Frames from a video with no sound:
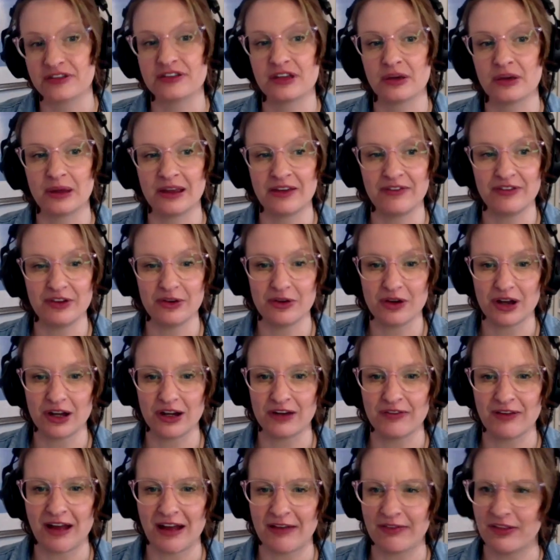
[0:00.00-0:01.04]
So if you kind of
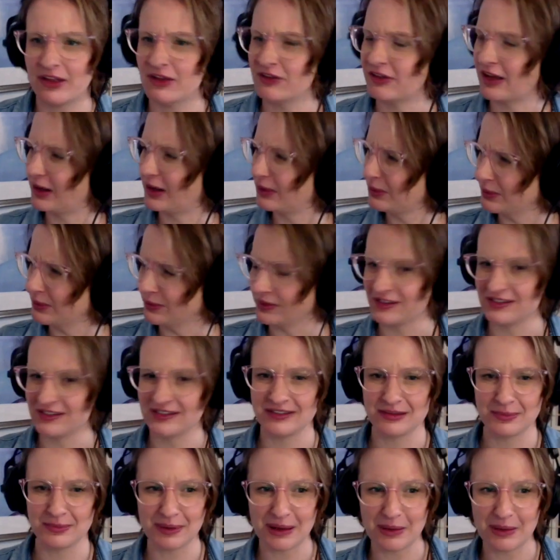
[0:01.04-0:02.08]
have those like, oh, this is
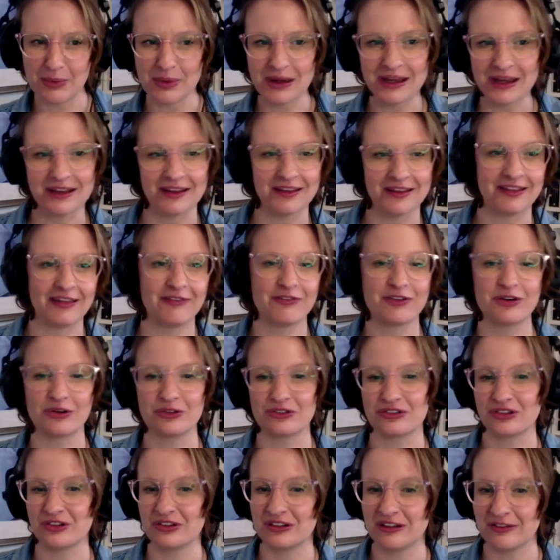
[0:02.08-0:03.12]
a bit weird, they've got
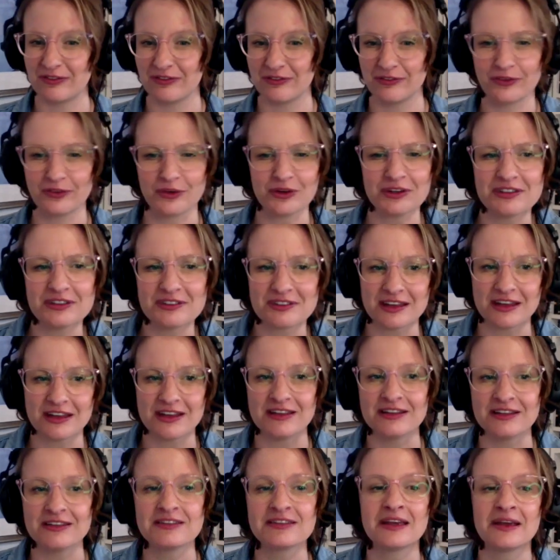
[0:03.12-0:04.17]
two different
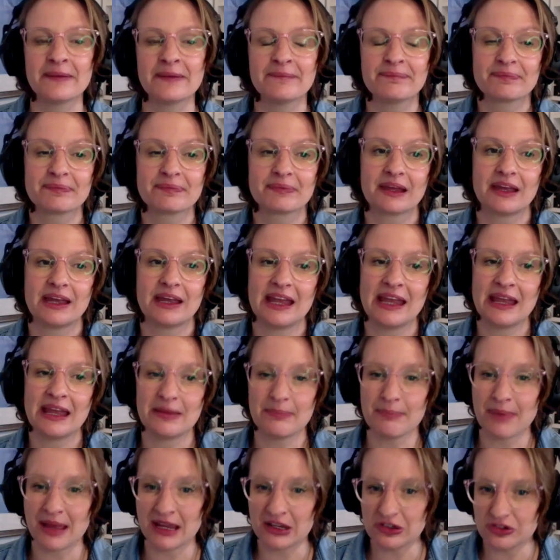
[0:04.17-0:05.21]
voices, it
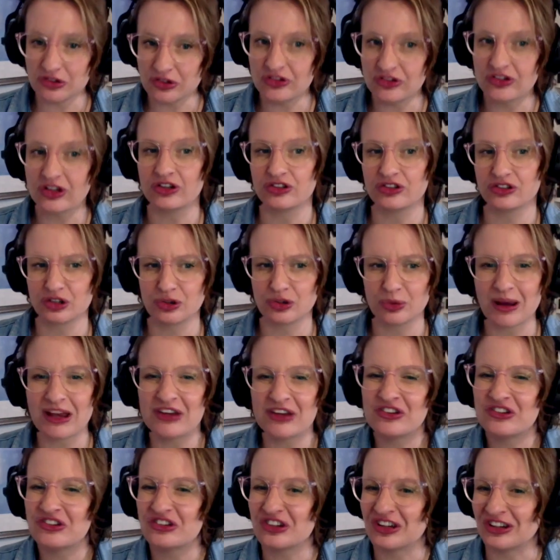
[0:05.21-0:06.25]
makes you start to
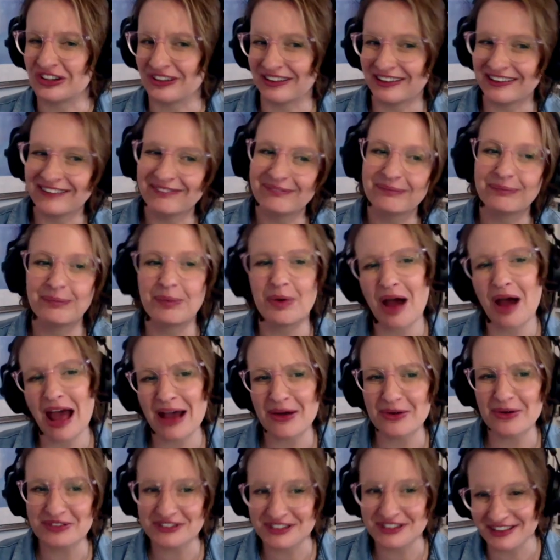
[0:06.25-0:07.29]
question, what
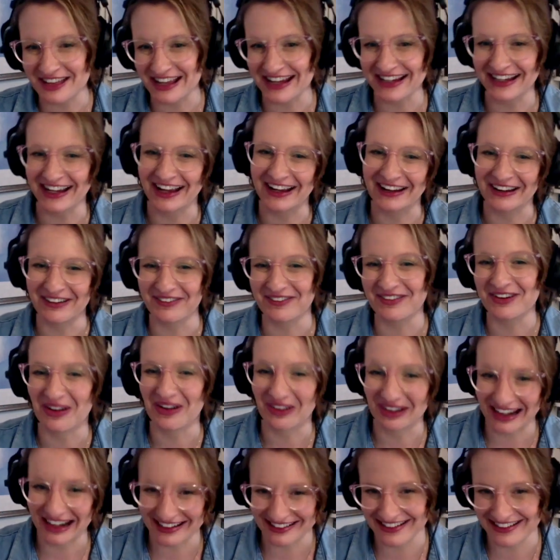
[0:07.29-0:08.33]
else are they kind of not
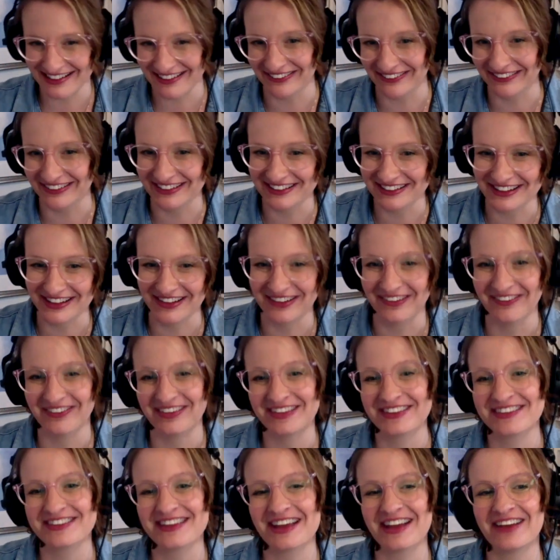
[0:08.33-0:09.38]
letting on to?
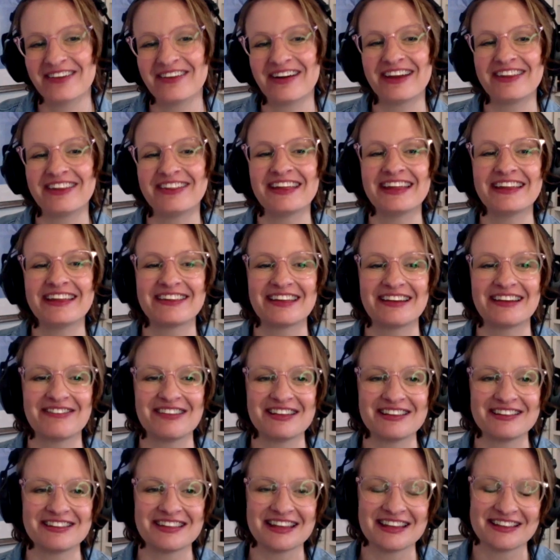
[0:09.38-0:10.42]
And so I think there
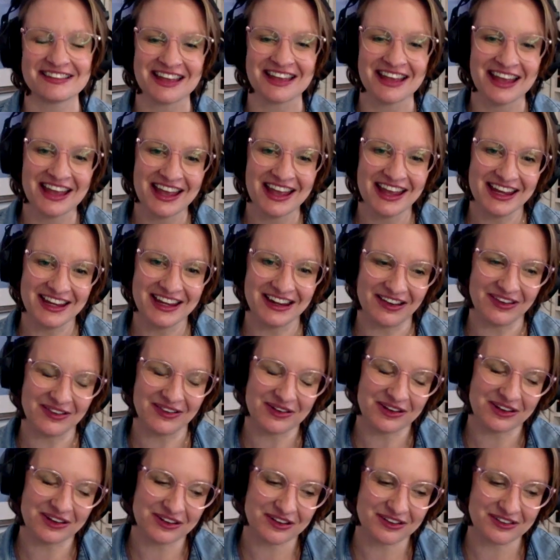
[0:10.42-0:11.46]
is this,
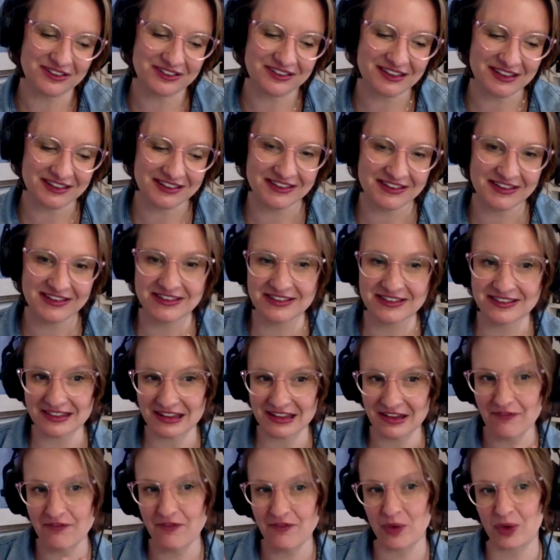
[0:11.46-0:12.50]
consistency
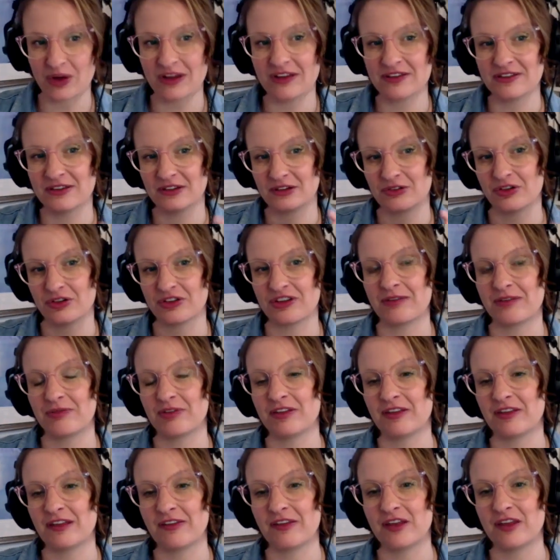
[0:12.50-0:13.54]
of voice across
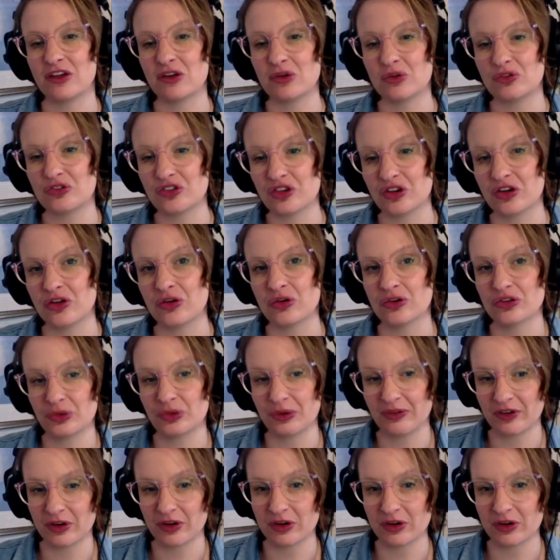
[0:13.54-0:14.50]
everything that you do. So if you're